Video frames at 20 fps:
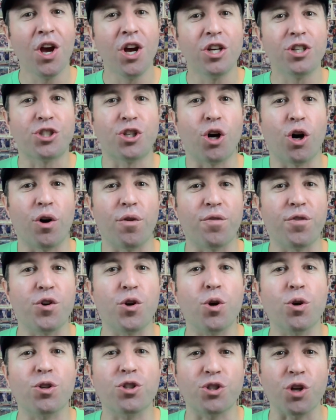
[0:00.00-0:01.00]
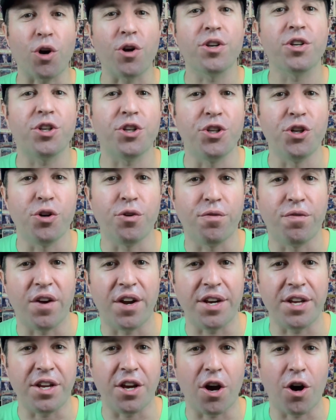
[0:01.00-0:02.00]
So if you're starting to do
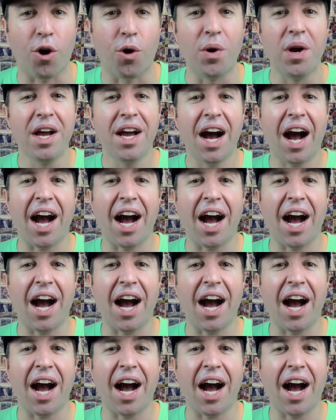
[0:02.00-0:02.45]
video,